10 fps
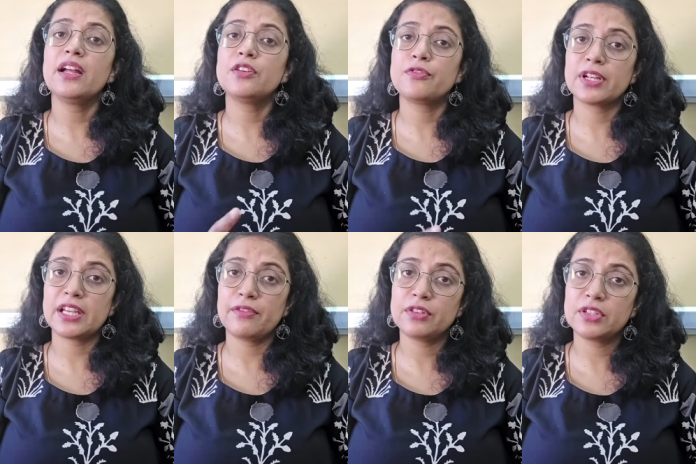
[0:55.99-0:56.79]

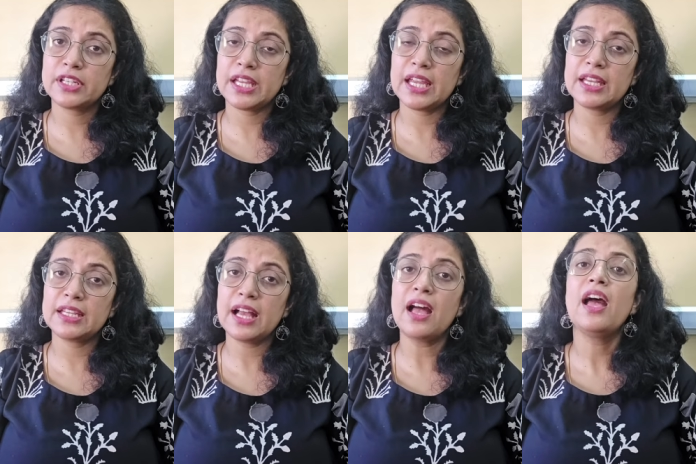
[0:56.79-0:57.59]
infraclavicular
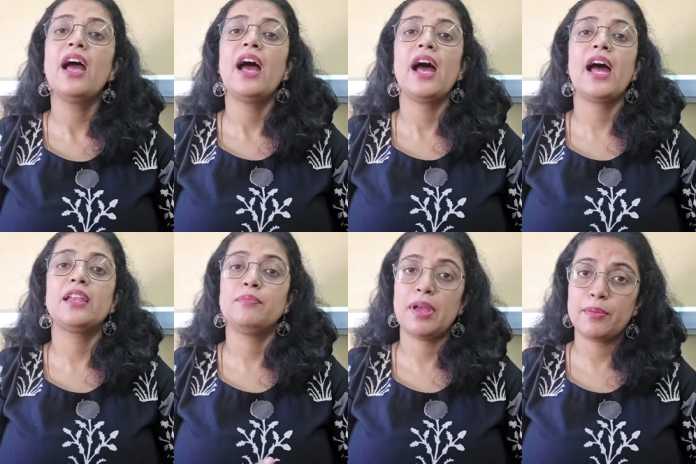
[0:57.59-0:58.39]
area
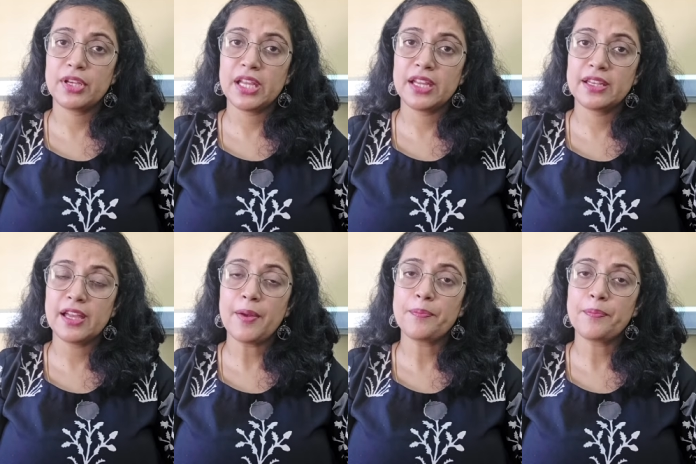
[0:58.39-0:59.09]
and mammary area.